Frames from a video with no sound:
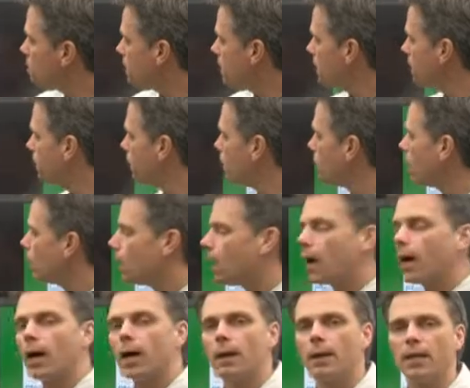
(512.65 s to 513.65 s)
people
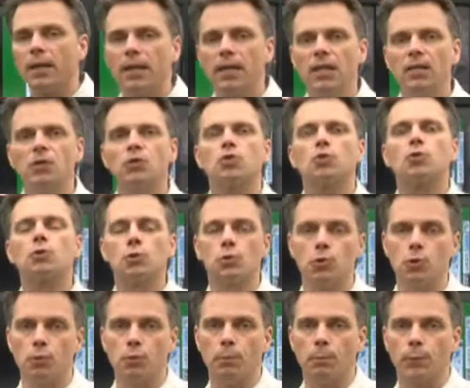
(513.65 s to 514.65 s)
are his
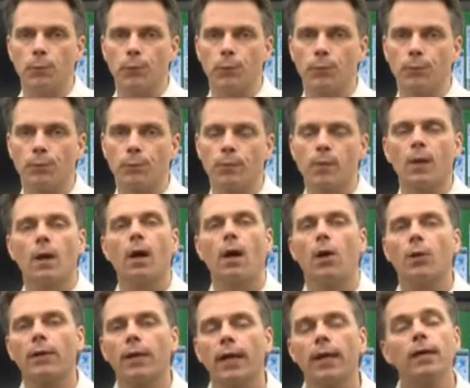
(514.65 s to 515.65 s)
group.
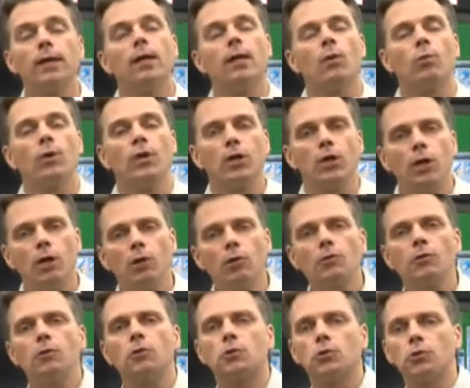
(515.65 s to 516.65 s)
Okay? We call
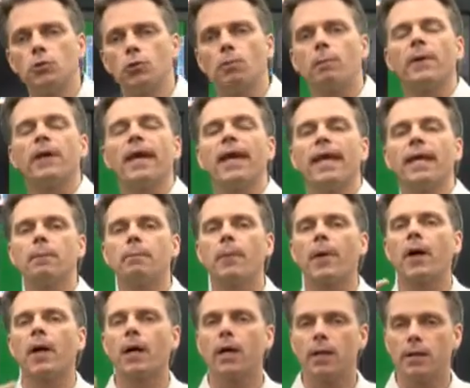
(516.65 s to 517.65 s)
the group a
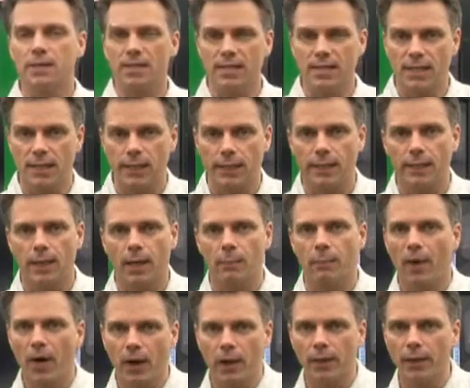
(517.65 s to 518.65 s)
party.
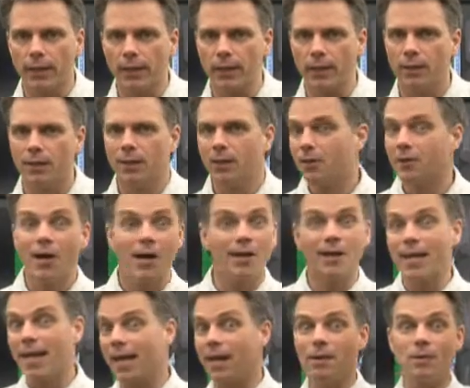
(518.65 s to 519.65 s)
Not
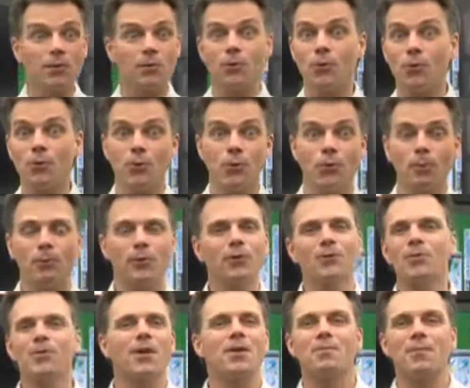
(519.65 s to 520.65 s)
a woohoo
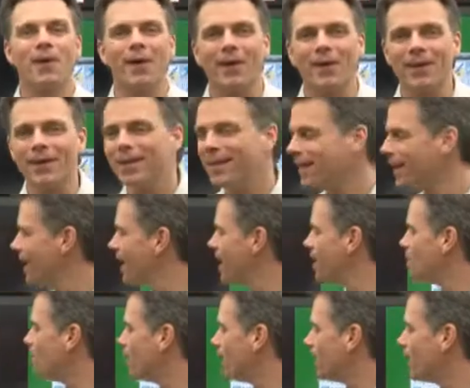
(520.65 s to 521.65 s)
birthday party,
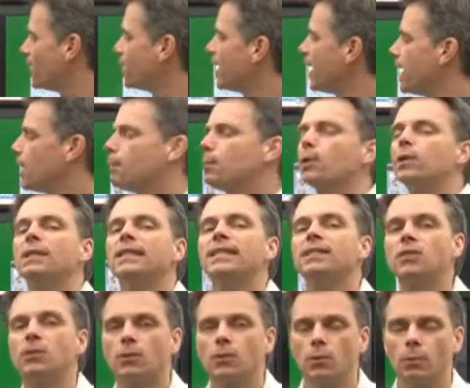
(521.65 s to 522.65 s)
but a
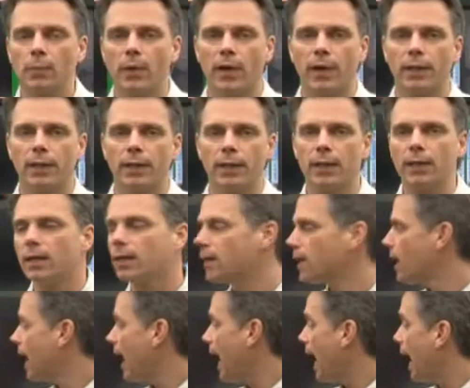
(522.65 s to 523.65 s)
political party.
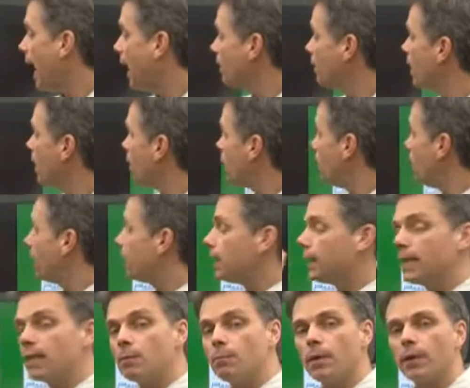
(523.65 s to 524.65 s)
And then
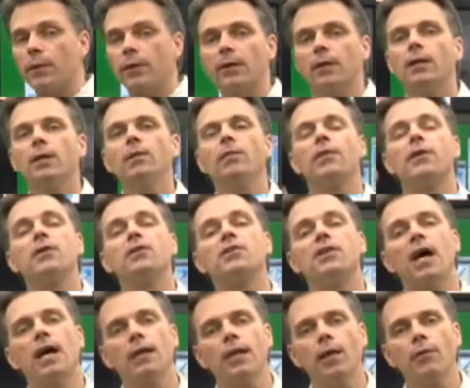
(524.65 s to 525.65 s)
in America, there's
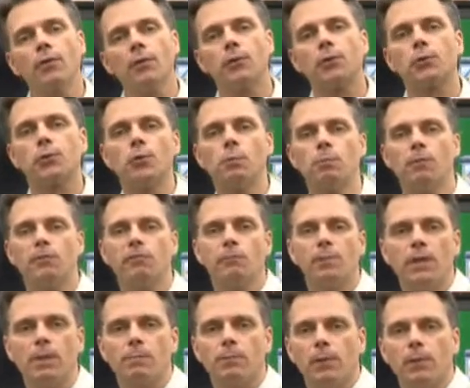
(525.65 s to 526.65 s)
another group of
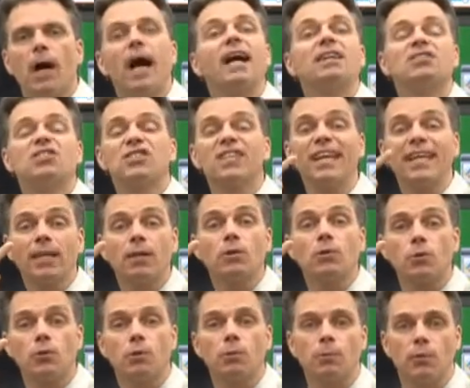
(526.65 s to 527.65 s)
people, a second
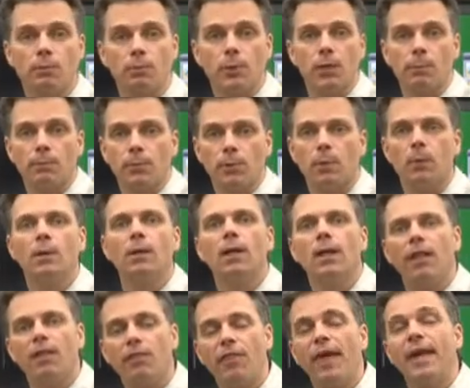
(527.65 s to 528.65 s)
group of people.
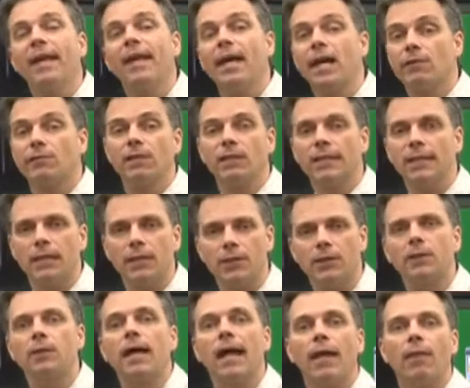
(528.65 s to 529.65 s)
They have a
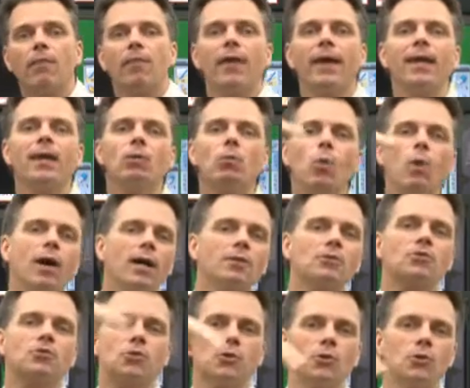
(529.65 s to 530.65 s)
leader and they
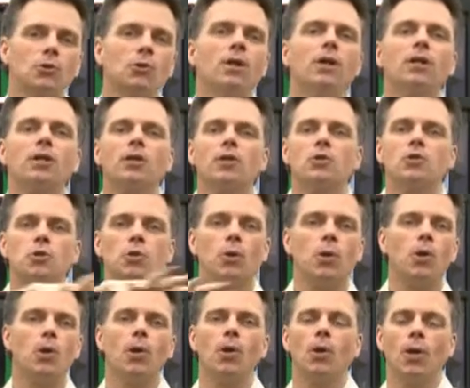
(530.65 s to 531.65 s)
want to
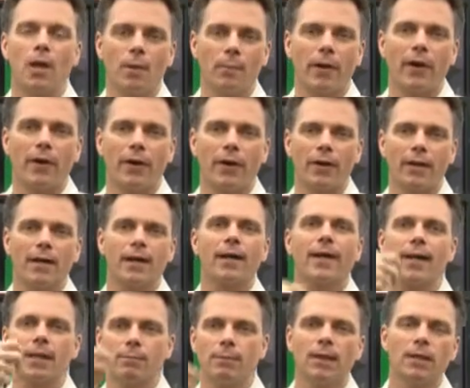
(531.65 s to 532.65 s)
control America
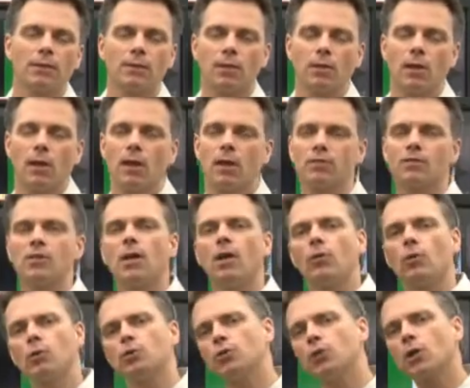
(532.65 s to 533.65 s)
and make the laws.
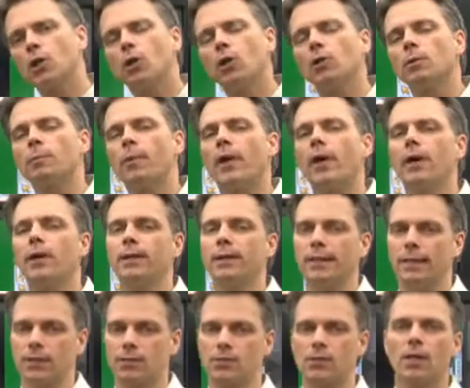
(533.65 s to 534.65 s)
Those are called
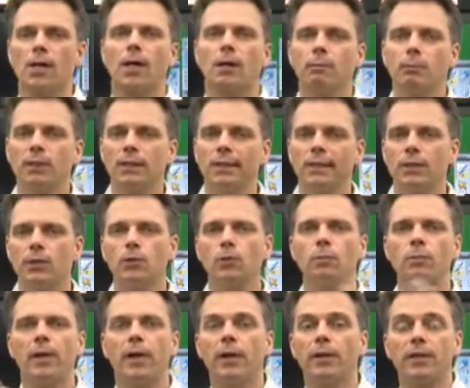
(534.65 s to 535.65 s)
parties, political
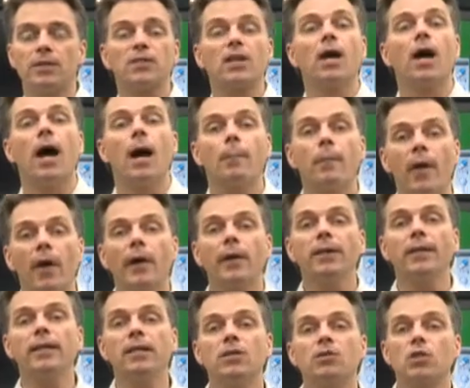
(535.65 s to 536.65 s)
parties. A
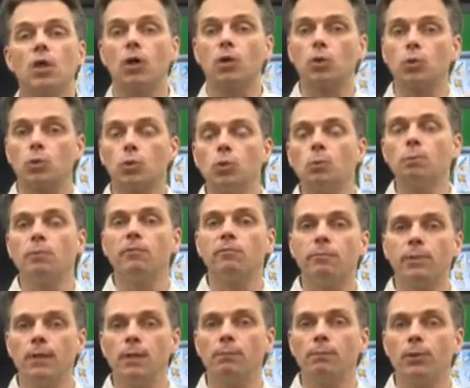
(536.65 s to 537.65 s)
party is a group of
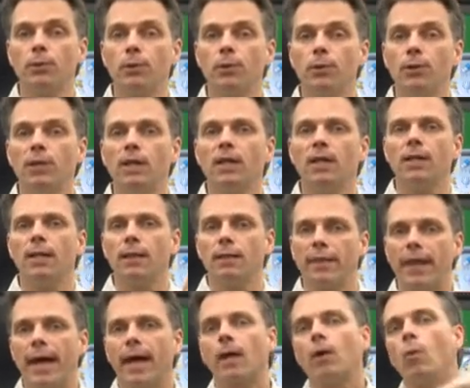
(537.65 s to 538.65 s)
people
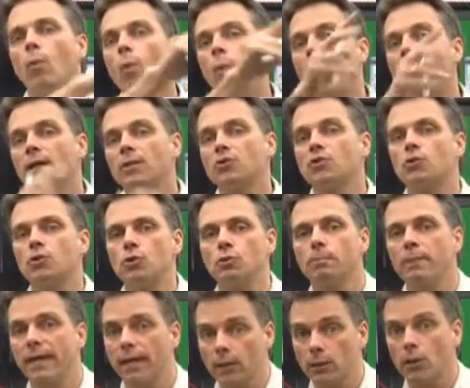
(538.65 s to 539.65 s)
that want to
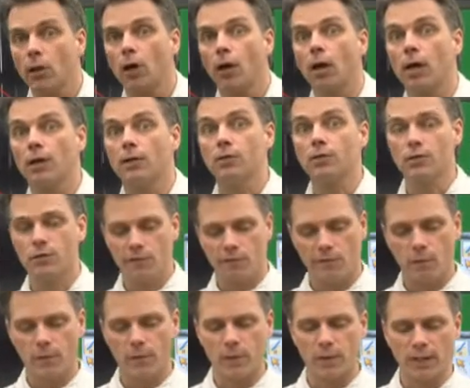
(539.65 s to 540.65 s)
make laws
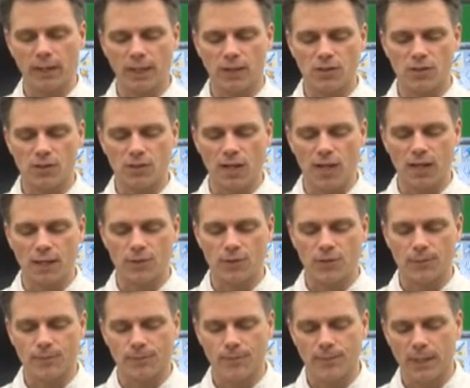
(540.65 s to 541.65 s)
for the United
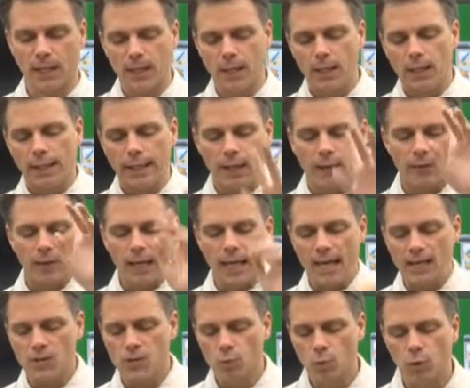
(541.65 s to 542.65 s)
States. Now, the
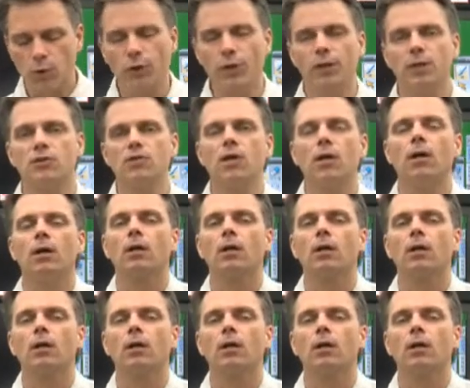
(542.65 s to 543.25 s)
last word is